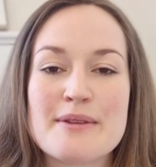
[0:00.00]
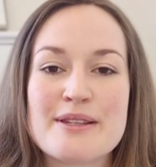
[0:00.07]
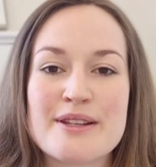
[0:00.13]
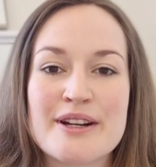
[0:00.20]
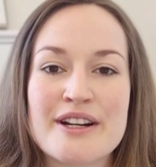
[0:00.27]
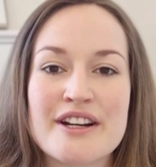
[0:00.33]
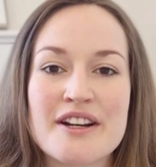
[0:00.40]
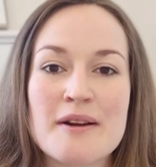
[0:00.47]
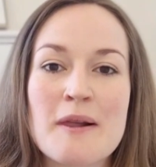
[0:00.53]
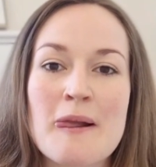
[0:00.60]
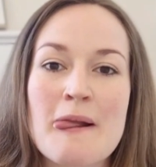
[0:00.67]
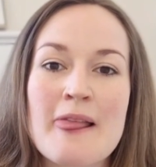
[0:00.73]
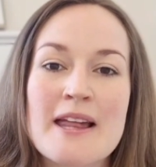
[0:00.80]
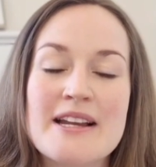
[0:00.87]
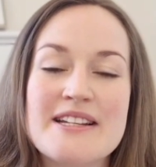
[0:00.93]
So
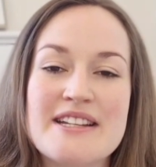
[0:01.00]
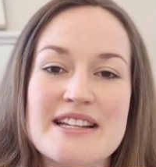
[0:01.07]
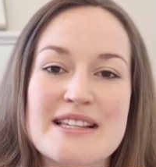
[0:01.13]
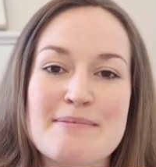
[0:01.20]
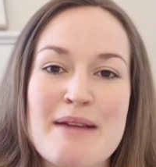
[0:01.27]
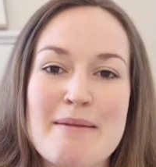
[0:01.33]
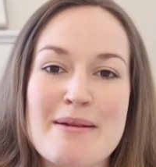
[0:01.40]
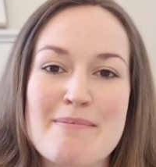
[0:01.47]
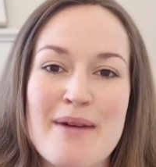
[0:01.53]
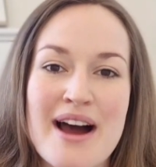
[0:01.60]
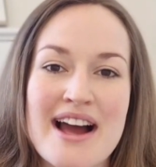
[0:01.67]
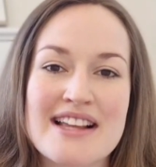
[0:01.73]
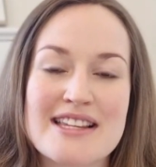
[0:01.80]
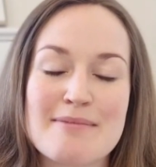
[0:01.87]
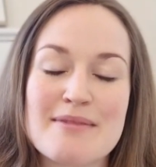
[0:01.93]
just maybe
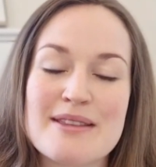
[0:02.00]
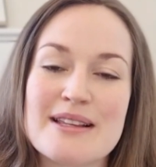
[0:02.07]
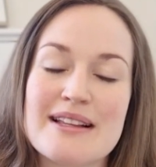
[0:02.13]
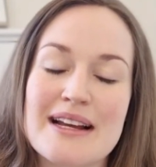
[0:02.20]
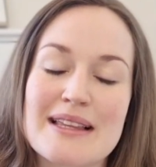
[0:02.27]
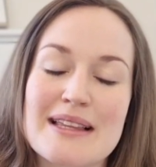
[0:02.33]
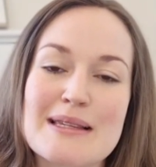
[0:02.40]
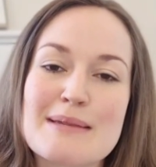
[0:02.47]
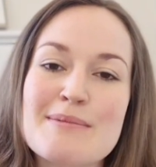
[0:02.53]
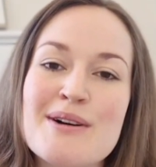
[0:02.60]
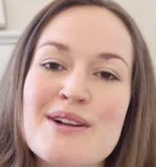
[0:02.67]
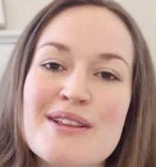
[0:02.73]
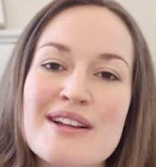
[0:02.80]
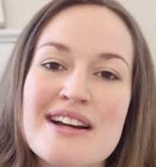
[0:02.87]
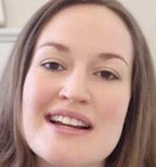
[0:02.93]
buy some of the
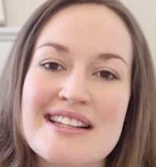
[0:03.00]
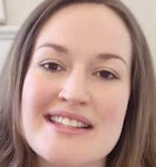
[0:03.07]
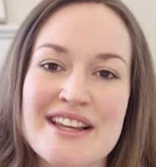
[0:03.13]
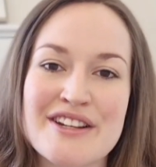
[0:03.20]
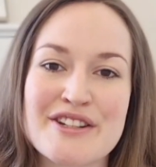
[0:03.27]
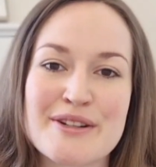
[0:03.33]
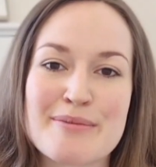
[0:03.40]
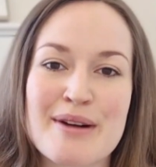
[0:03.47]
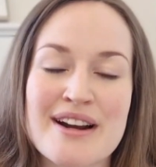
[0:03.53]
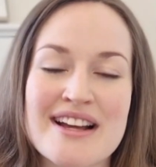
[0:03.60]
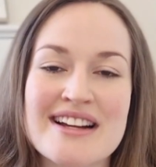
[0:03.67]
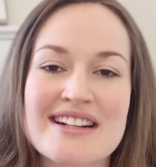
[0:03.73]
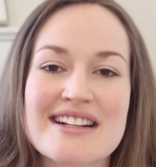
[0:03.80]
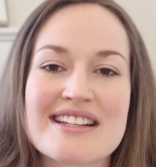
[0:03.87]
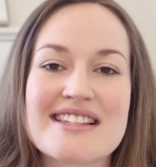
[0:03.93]
smaller essential
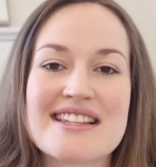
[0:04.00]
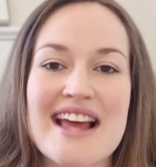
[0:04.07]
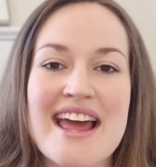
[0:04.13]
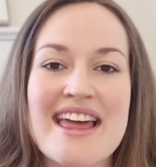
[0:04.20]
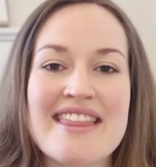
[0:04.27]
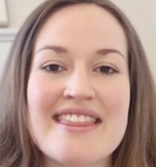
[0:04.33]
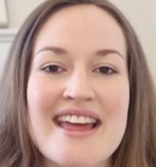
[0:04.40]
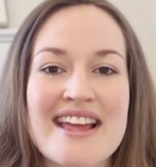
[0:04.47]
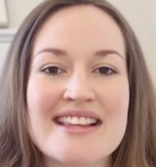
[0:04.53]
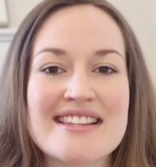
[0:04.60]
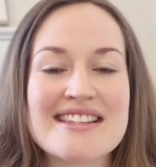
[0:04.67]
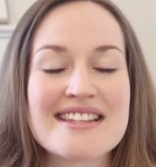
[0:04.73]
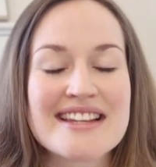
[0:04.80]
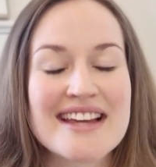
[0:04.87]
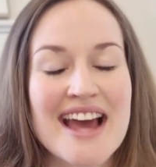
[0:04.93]
products and
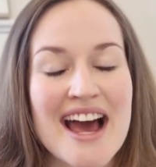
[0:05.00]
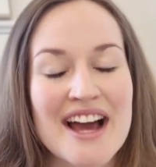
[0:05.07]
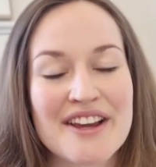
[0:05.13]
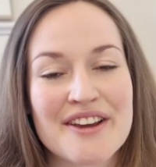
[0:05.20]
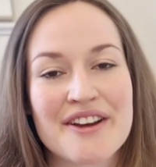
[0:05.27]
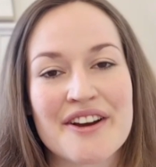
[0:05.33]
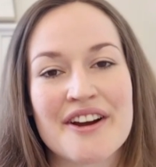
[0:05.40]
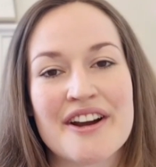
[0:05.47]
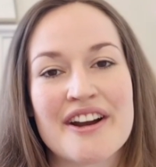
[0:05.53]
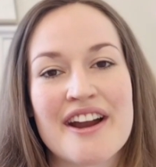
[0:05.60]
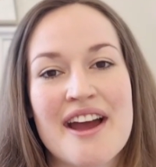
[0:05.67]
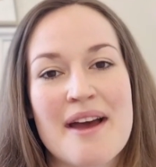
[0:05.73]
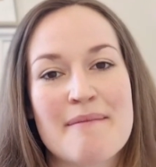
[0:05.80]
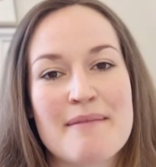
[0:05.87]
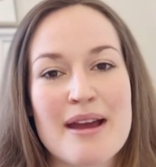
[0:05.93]
then see how you go
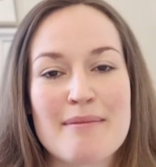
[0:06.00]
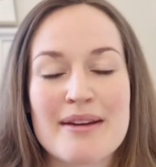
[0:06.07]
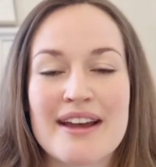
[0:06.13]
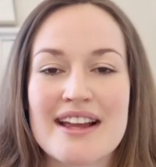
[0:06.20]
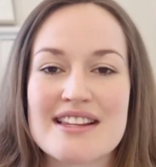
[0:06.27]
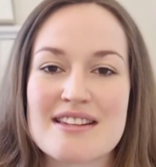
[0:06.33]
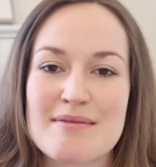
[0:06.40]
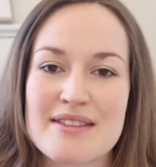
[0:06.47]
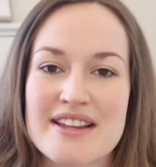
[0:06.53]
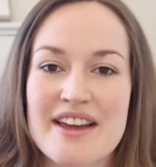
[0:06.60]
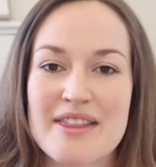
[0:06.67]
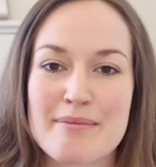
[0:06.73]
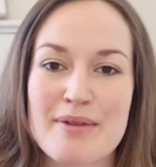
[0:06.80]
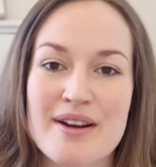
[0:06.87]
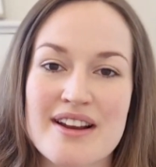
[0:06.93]
and maybe get some of the
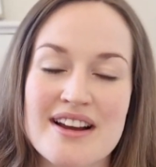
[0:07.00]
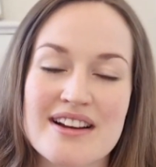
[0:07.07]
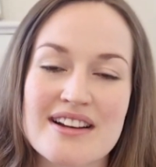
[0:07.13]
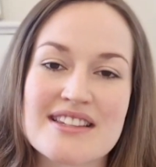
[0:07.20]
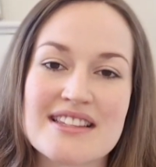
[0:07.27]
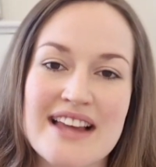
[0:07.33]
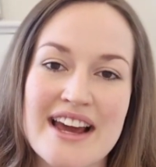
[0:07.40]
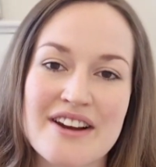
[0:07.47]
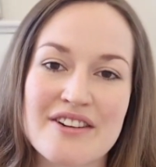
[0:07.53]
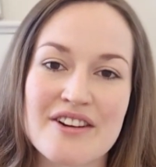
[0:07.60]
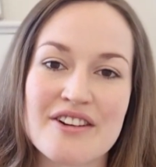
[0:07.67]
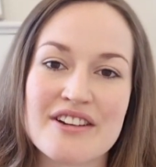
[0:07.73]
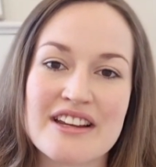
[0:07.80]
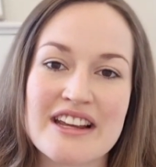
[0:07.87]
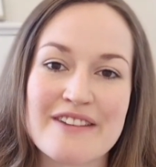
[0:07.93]
other products
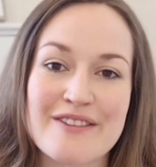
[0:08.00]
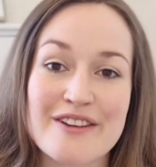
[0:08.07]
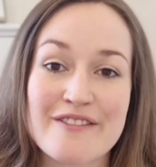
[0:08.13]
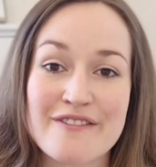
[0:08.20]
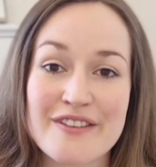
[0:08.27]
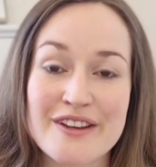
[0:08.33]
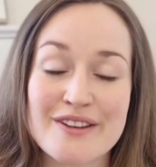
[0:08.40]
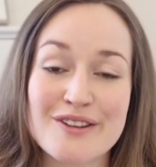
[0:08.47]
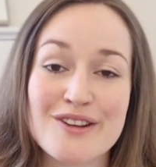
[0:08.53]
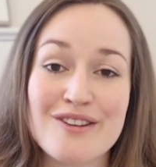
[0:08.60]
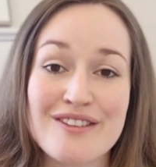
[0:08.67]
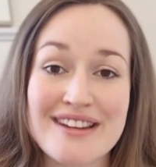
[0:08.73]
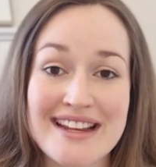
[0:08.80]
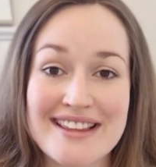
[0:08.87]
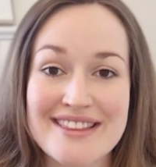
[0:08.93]
later on if you feel
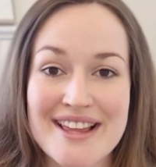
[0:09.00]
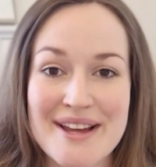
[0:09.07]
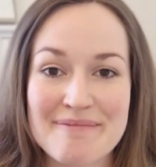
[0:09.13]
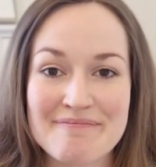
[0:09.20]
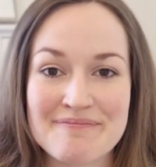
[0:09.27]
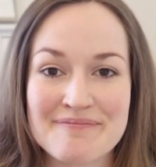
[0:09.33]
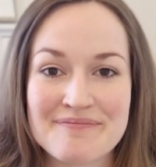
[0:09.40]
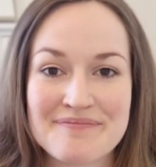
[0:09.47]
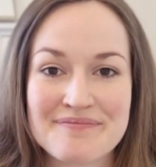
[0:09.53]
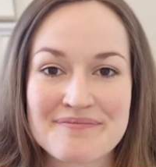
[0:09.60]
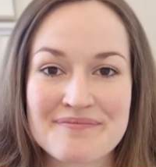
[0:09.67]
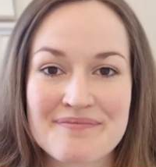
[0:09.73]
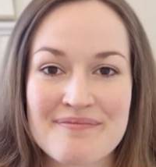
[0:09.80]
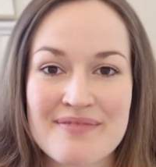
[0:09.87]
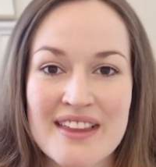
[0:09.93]
you need them.
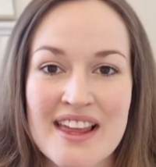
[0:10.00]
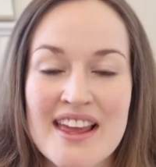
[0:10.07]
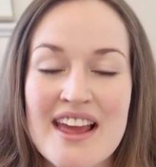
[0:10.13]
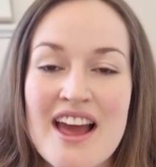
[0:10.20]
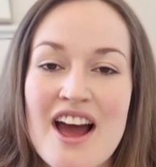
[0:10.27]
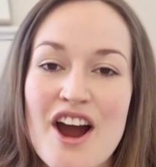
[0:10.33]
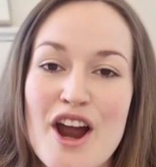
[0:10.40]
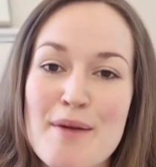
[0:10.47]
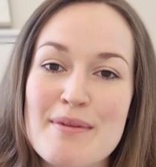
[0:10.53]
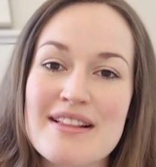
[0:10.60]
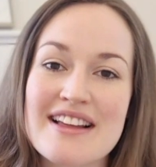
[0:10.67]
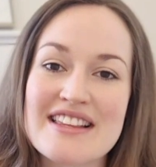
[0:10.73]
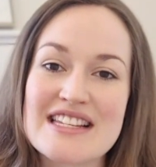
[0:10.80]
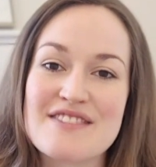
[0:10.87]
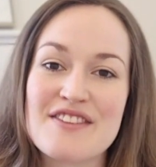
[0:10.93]
I hope you
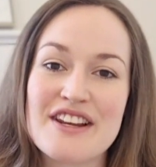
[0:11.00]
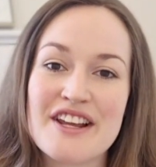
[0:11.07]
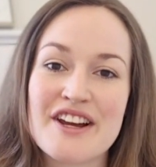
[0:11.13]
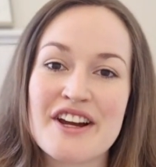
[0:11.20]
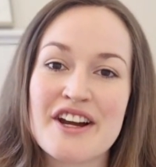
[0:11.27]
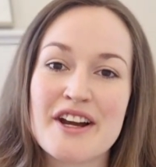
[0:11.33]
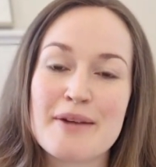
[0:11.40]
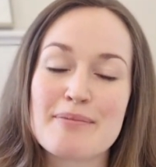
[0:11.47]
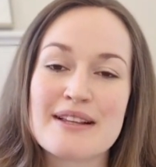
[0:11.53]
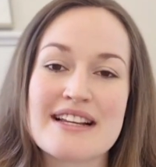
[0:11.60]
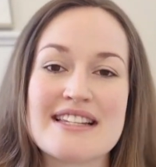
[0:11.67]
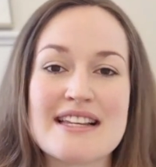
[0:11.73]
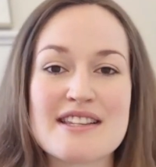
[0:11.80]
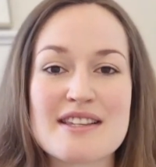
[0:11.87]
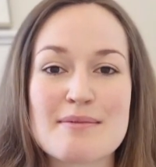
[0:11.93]
liked this video.
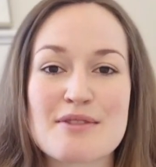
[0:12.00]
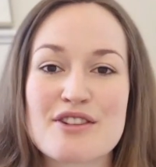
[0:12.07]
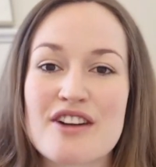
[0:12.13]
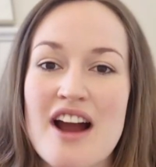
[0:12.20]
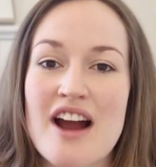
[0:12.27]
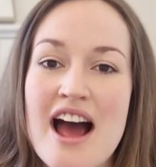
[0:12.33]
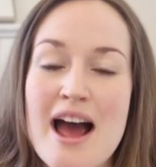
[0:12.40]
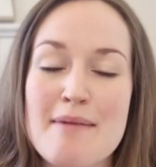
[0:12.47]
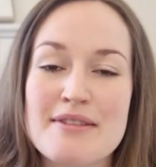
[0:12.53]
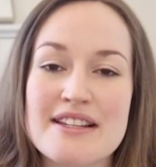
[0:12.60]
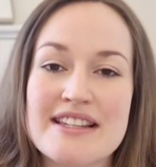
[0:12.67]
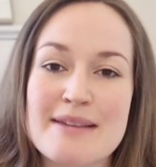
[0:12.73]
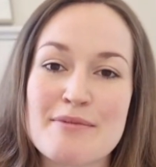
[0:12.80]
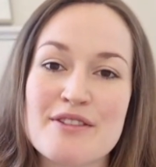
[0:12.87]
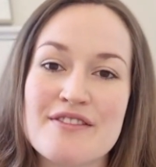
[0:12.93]
Please hit subscribe
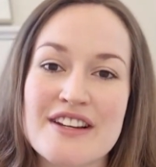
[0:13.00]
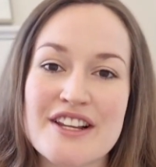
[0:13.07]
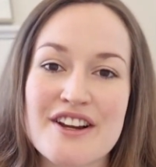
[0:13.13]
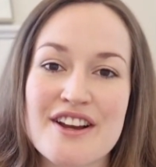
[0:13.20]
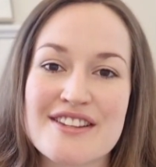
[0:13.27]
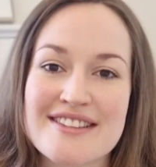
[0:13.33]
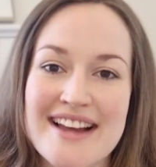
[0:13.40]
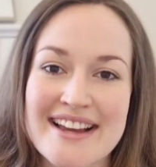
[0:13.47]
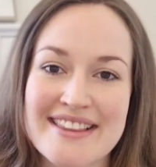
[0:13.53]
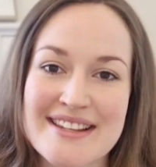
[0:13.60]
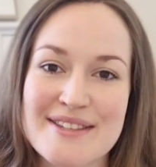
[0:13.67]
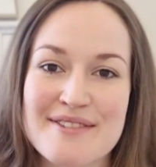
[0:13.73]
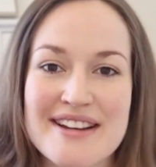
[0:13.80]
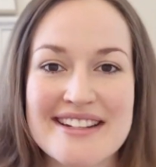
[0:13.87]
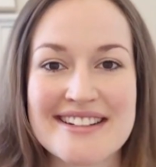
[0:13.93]
to see more videos like
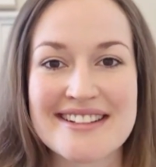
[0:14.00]
this one.